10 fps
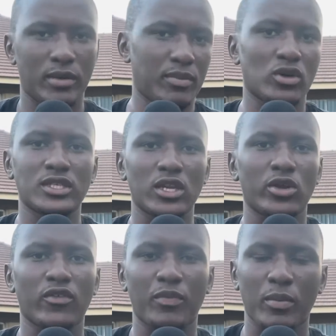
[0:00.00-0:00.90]
Because a lot
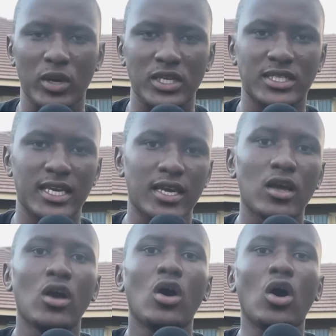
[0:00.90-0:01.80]
of people are saying,
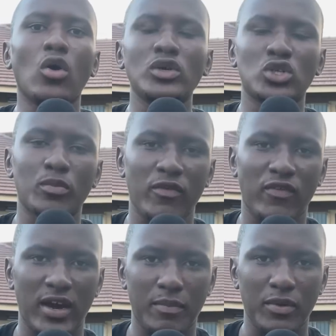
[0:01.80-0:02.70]
oh, he should be
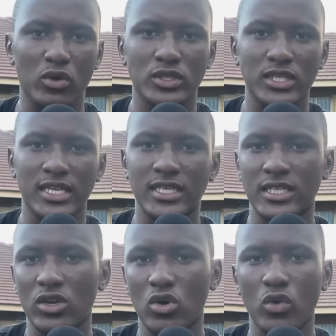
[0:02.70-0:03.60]
fired because he
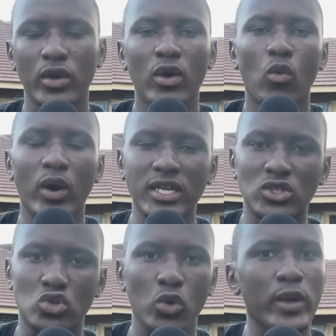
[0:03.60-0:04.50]
doesn't know what he's
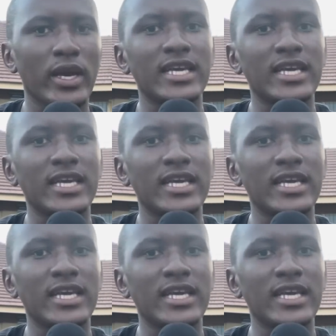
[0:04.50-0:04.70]
doing.